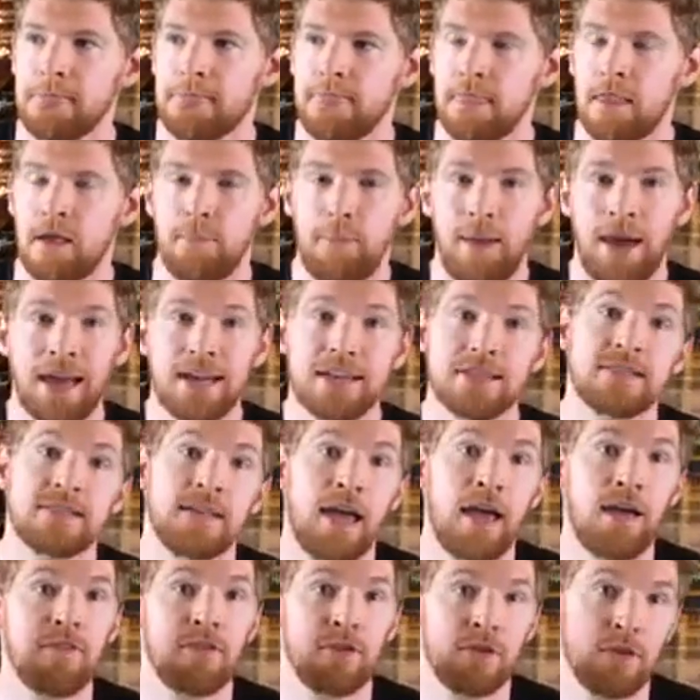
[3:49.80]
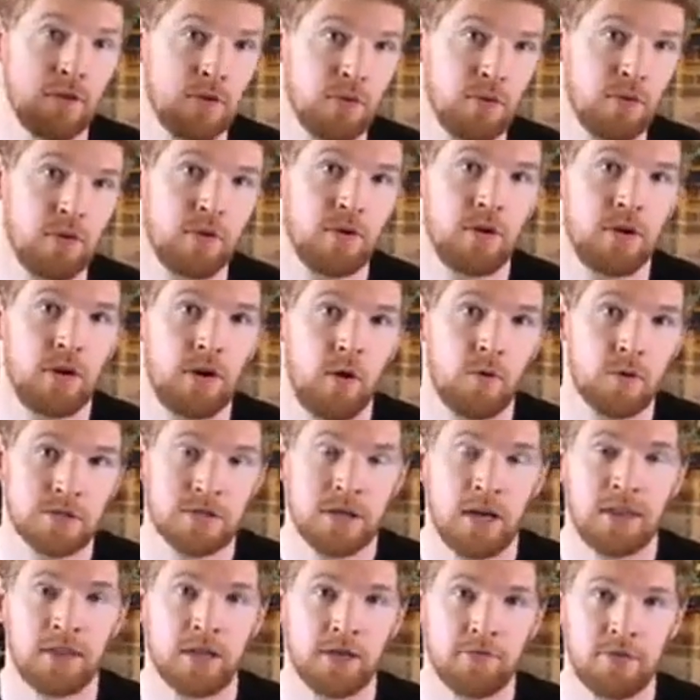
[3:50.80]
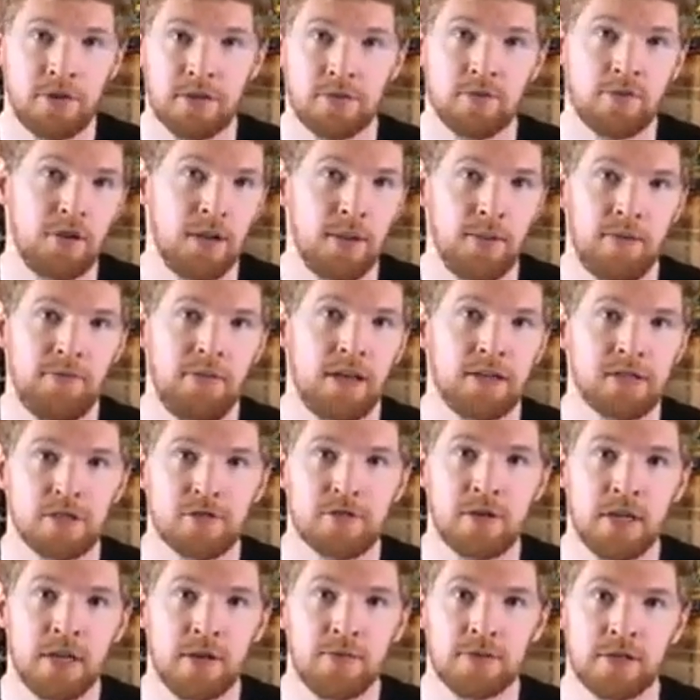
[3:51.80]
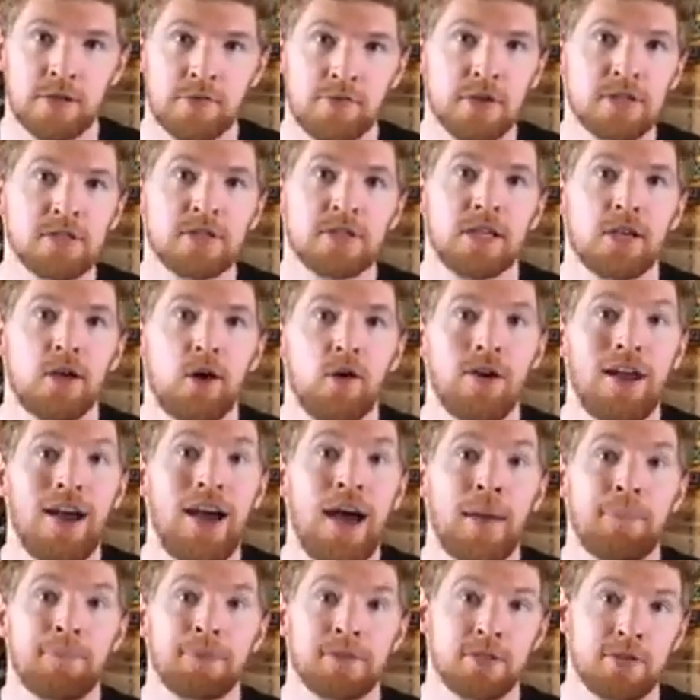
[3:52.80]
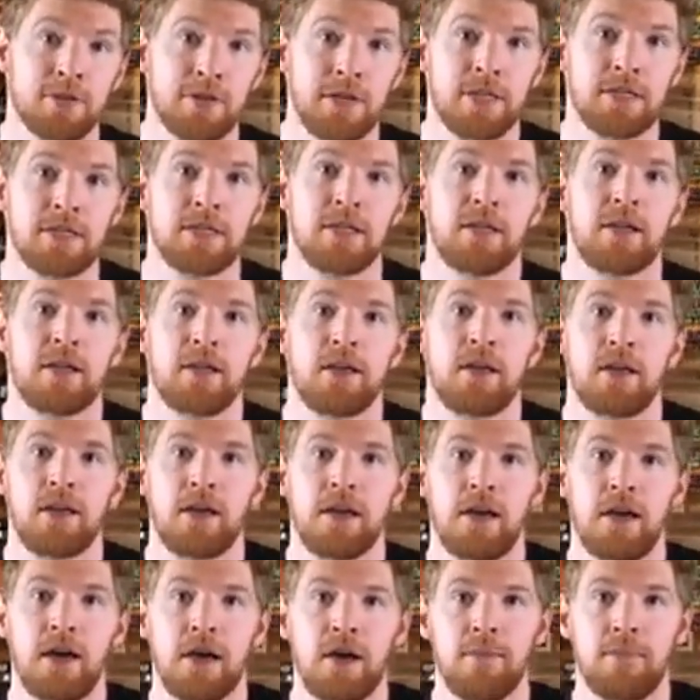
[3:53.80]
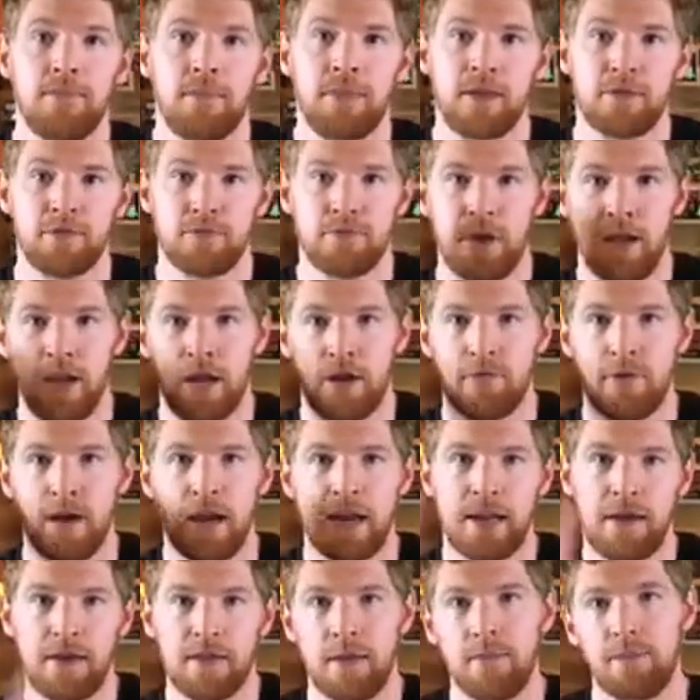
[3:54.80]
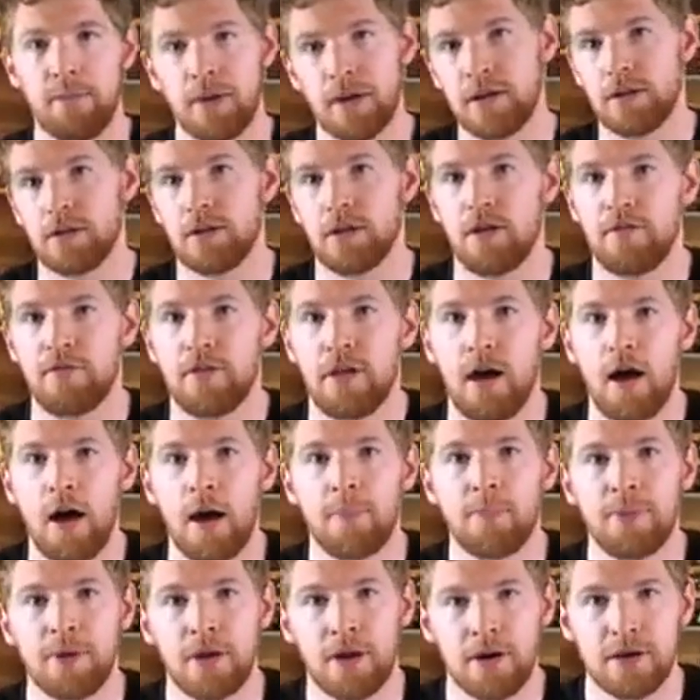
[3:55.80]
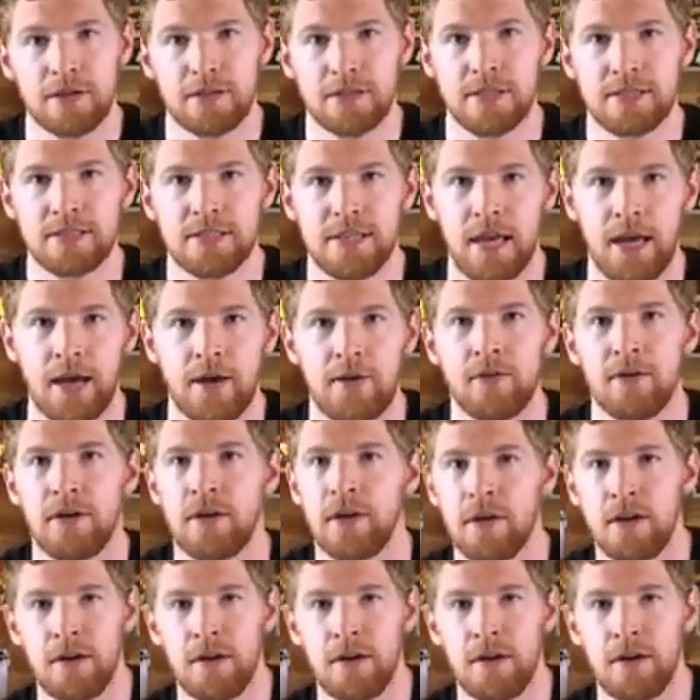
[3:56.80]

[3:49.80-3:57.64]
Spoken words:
Madison Avenue was not the original name of that street. It was originally called Hop Street. It ran right down the middle of the hop yards in town.